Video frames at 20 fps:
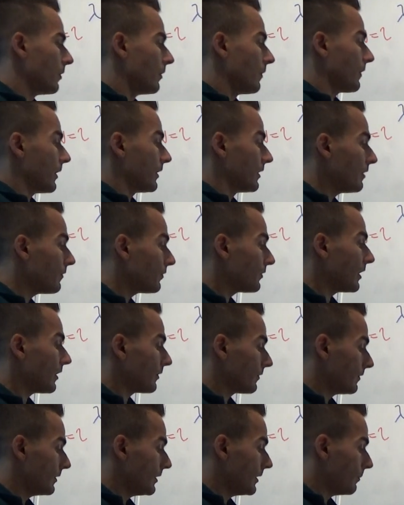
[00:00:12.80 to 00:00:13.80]
that gives
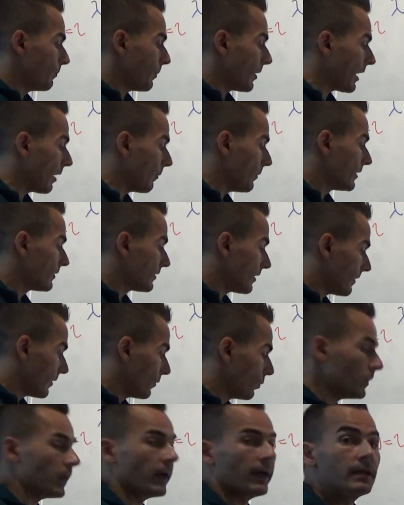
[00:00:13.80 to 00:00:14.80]
us the parameter that
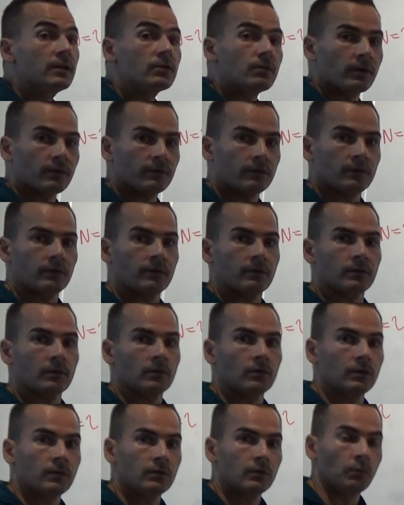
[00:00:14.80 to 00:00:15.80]
we are interested
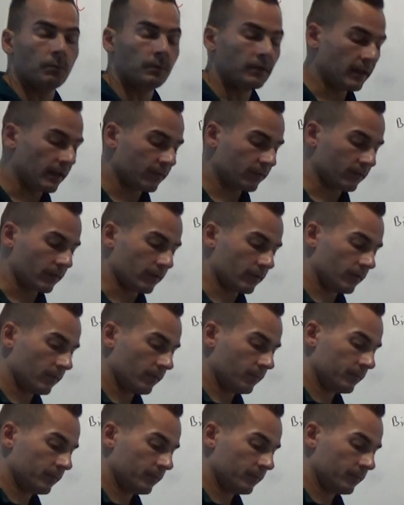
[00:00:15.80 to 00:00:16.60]
to be tested.